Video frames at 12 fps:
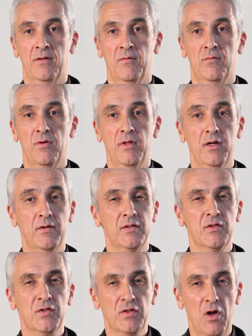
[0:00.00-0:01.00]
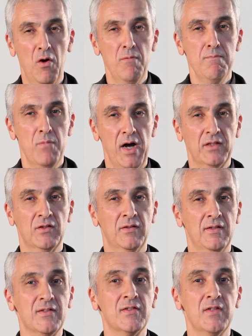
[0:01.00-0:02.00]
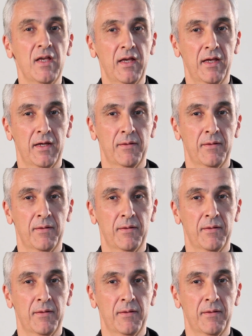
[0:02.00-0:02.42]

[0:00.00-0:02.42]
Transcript: for there is so much to see.